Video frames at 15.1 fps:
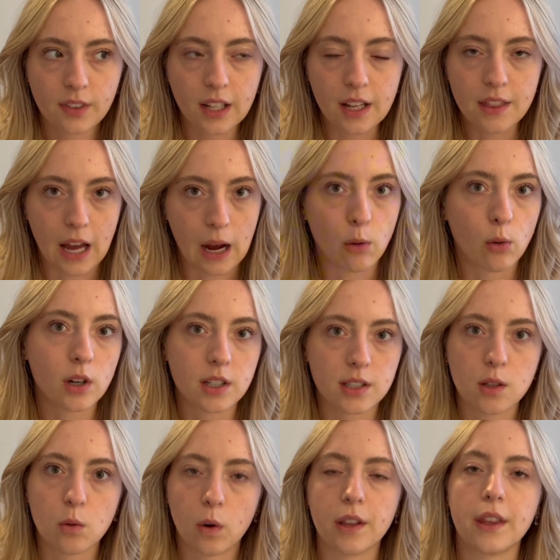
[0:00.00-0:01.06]
that one is
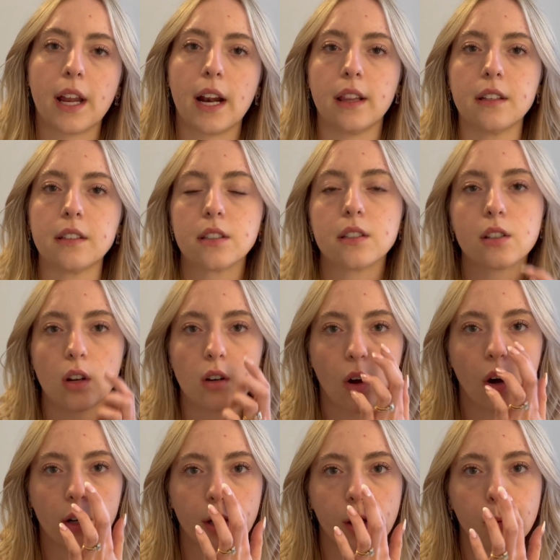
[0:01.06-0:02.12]
the one that I listened on
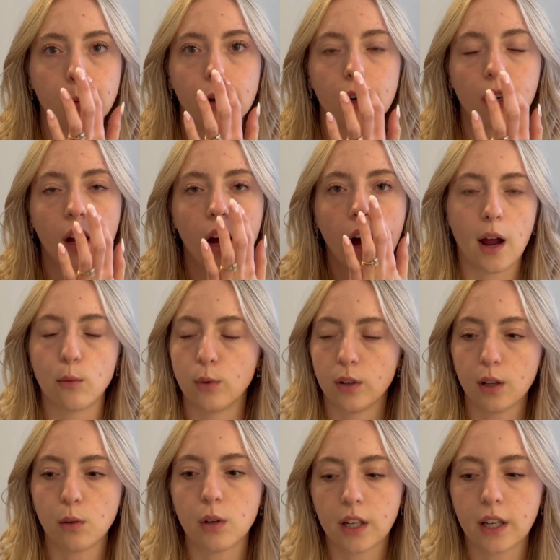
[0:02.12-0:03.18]
audiobook. I
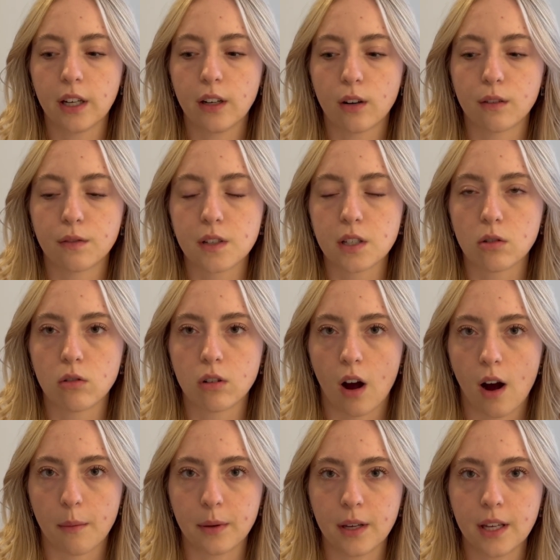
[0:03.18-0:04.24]
really want to get it on a physical
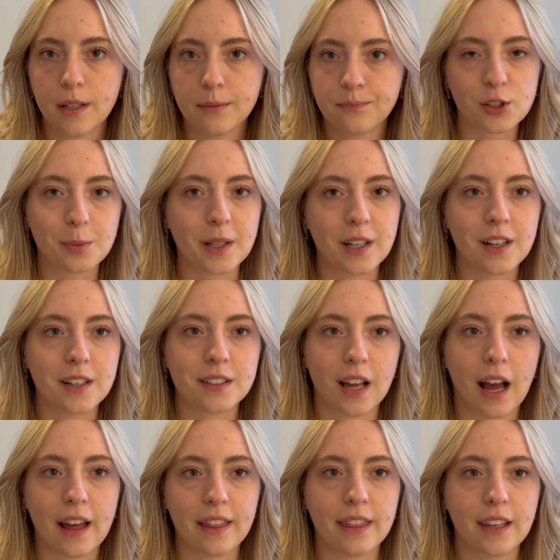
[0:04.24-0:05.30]
copy just because
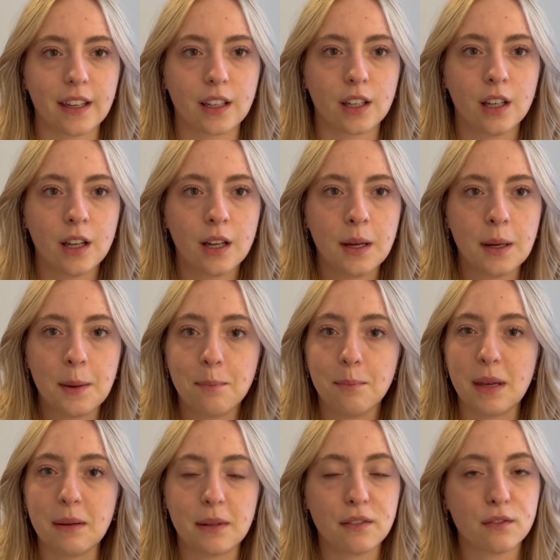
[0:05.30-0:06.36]
I think
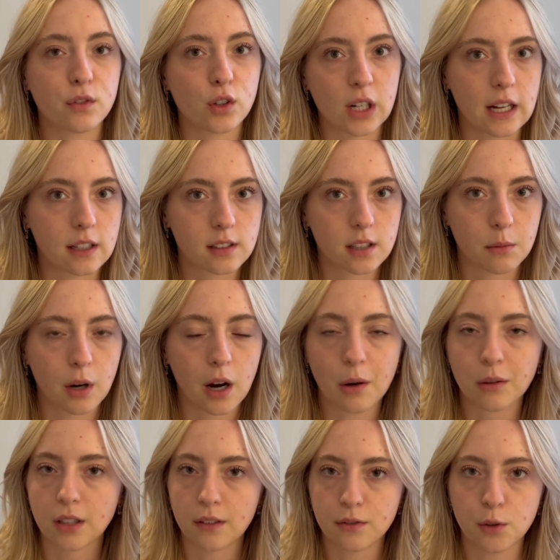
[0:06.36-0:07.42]
maybe even for next summer I
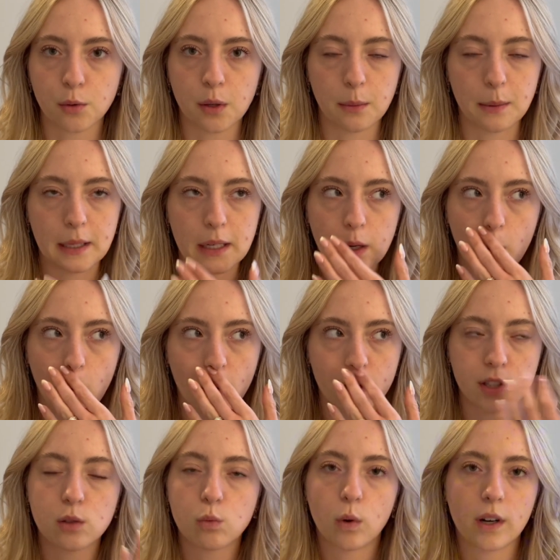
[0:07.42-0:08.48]
would love to reread it, or I
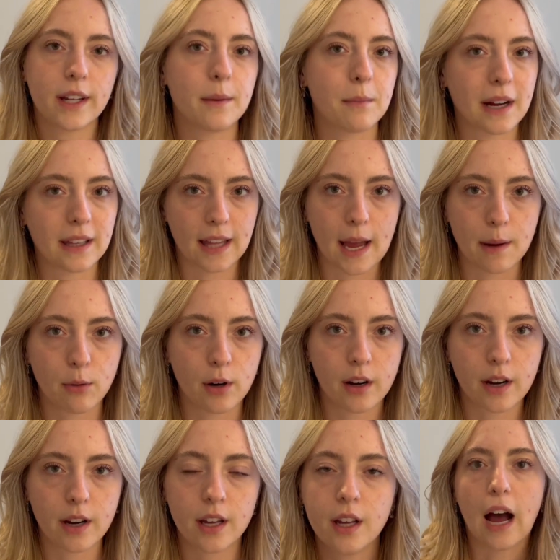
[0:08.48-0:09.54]
just want it in my
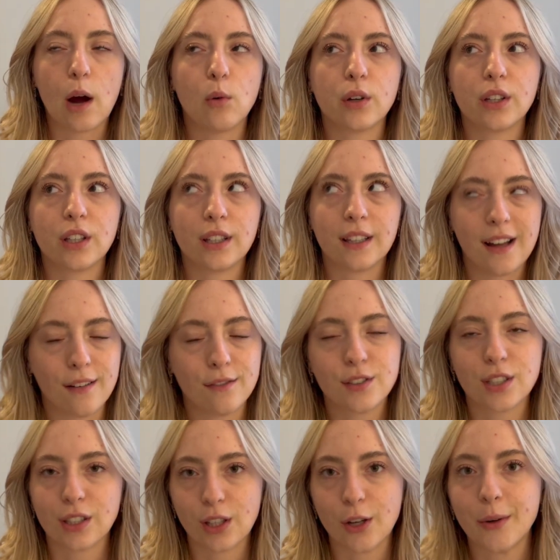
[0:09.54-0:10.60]
library. I would love
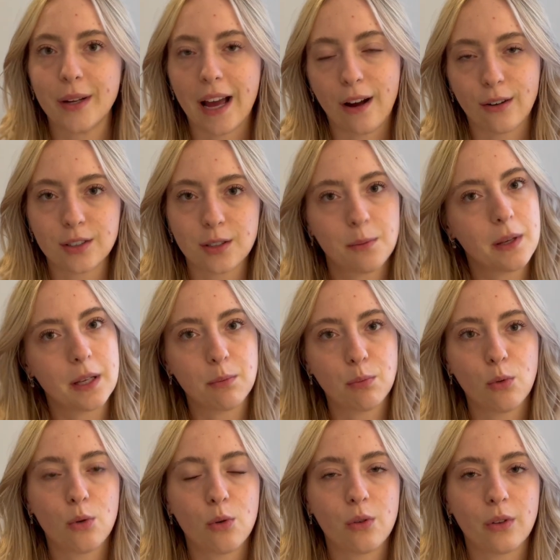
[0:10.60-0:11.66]
to loan it out to
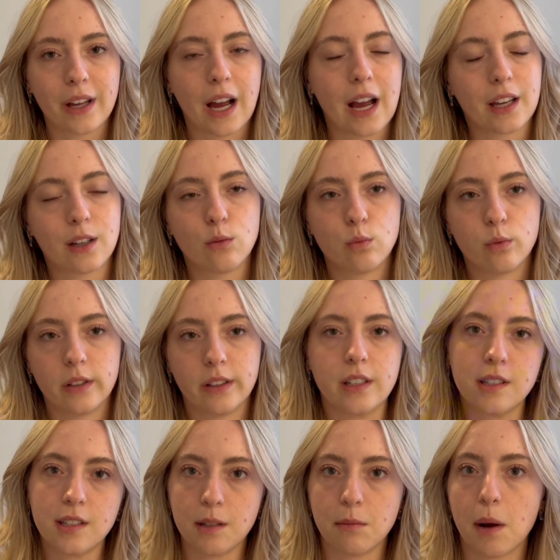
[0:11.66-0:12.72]
people. Like, I could really
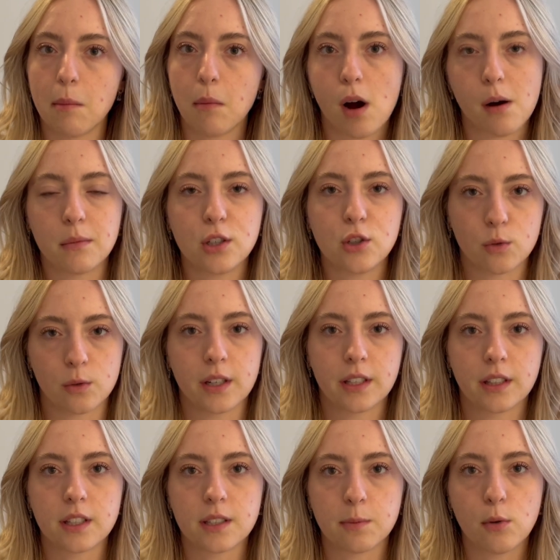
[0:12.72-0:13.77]
see my mom enjoying
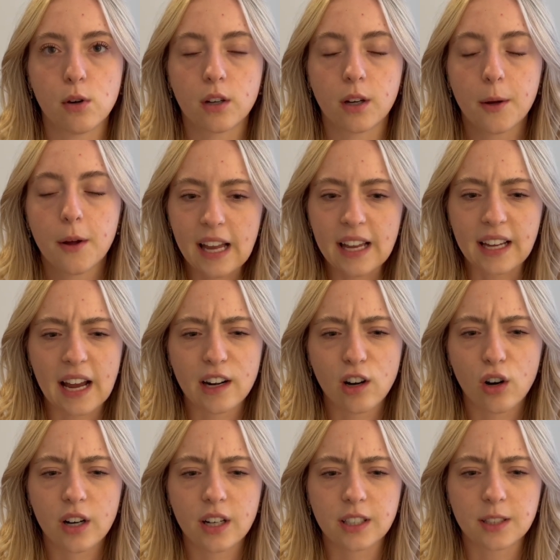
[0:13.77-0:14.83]
this book. I kind of
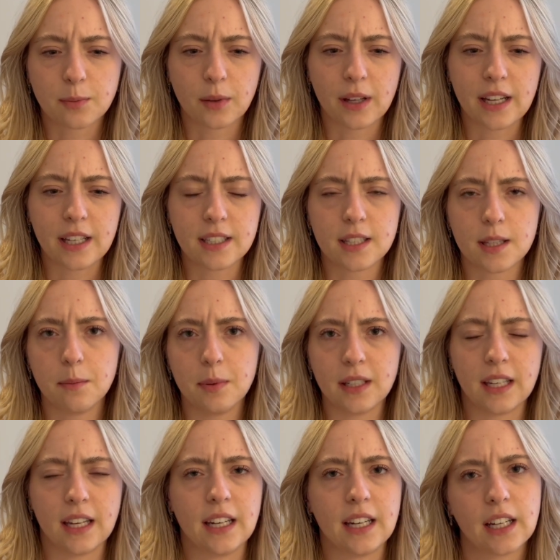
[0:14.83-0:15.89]
already explained the
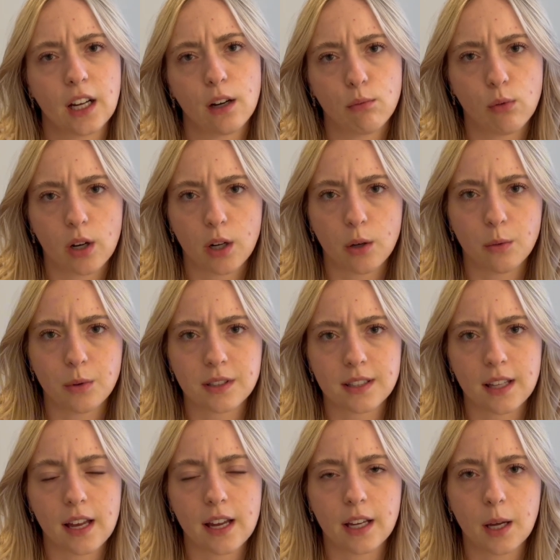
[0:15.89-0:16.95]
beginning of what it was
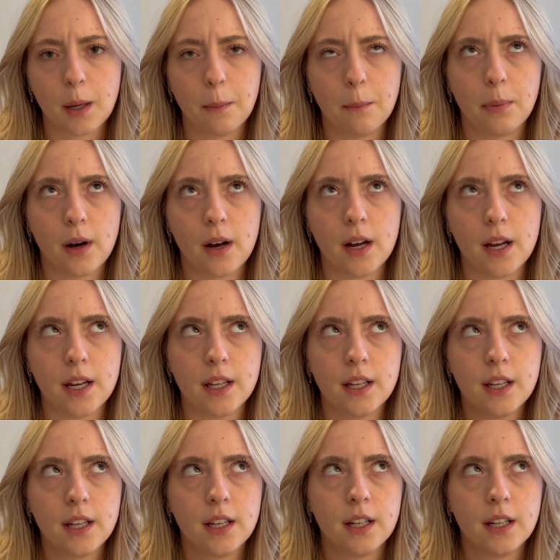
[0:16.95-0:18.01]
like, but
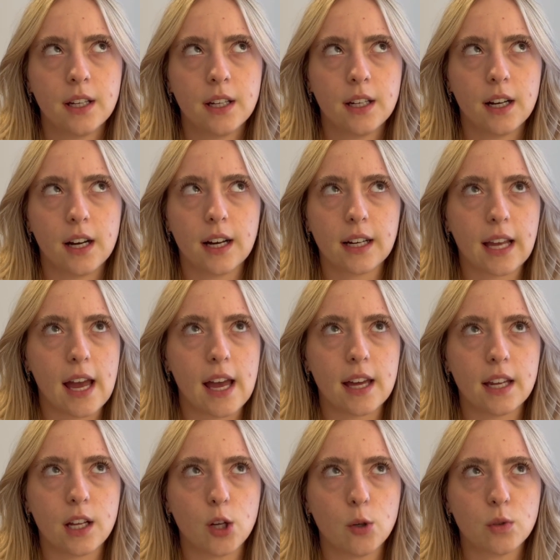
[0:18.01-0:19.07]

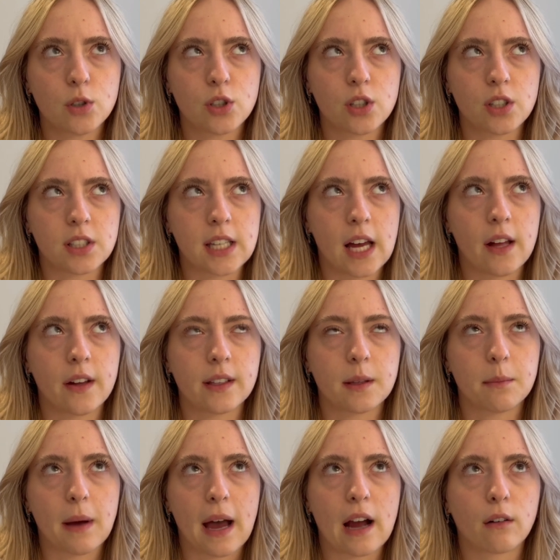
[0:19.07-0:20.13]
again, it was just telling the
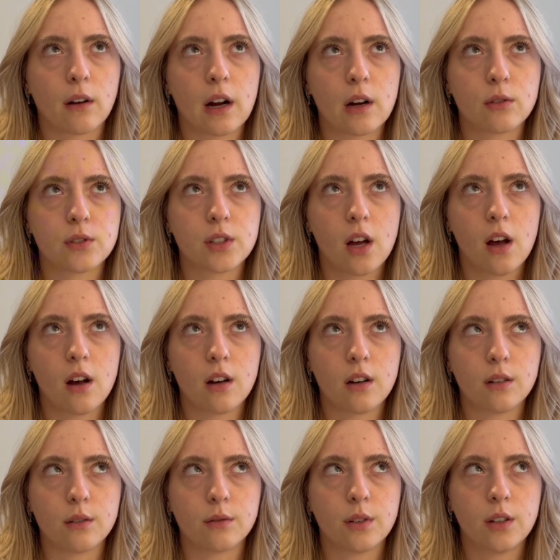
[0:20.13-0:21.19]
background
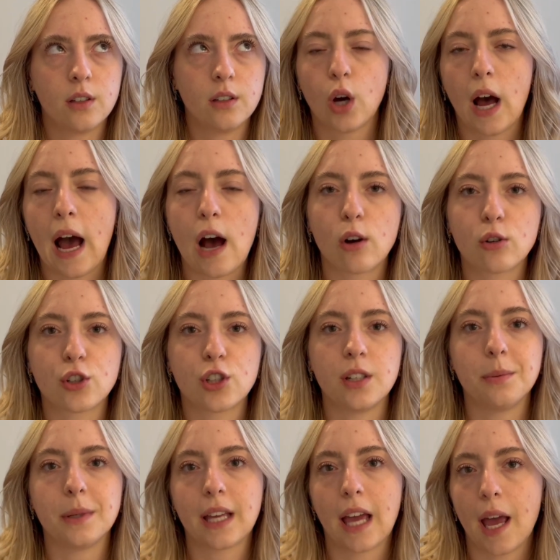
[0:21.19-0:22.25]
of how she
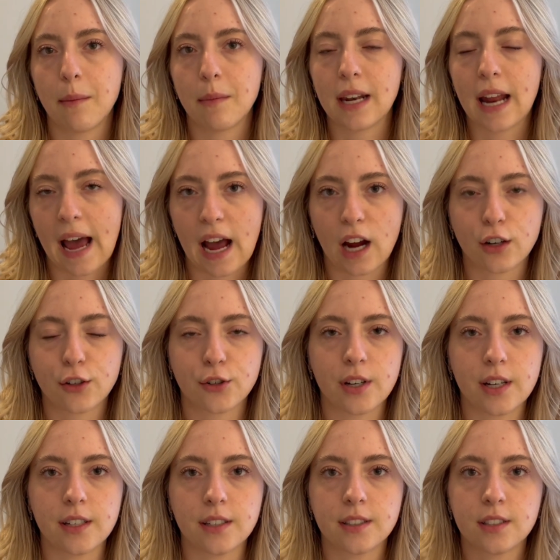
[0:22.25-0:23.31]
became an
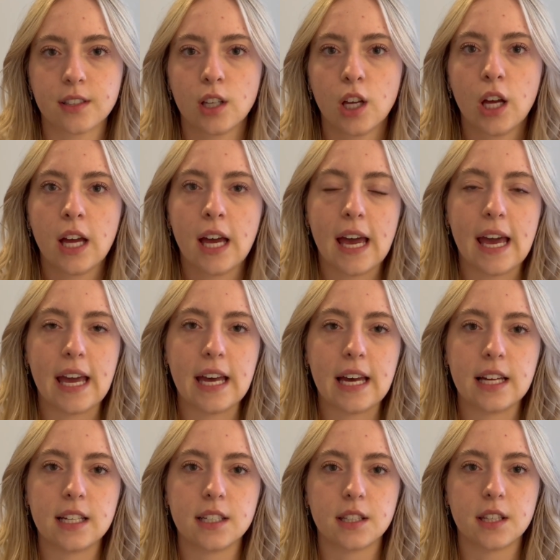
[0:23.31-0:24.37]
actress
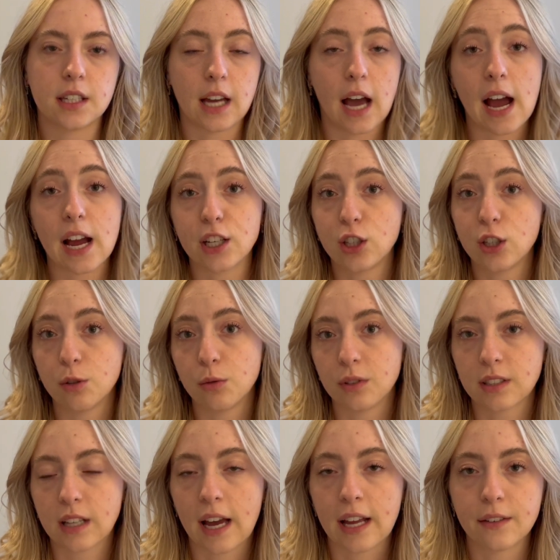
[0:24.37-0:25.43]
and the guy she was
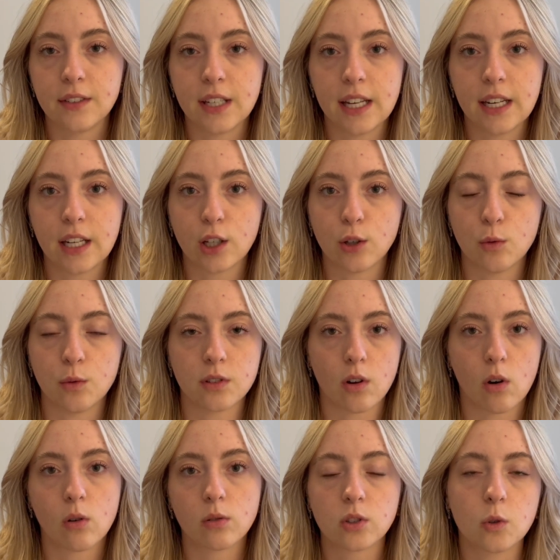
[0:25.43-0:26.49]
kind of dating who was
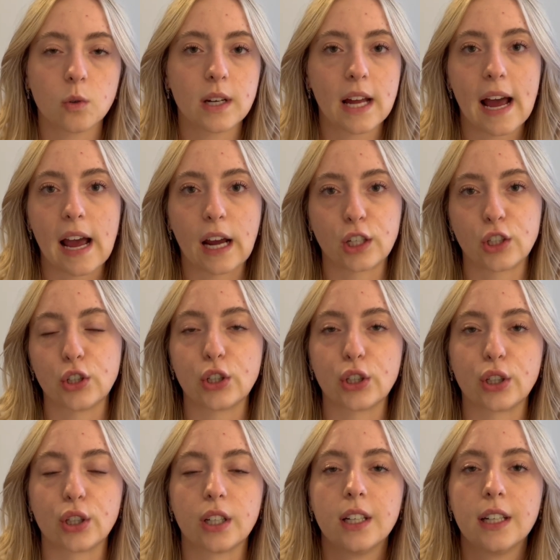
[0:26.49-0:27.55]
also an
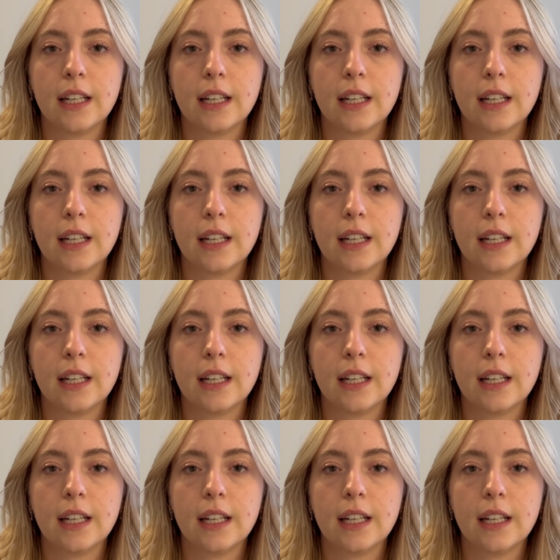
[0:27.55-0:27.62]
actor,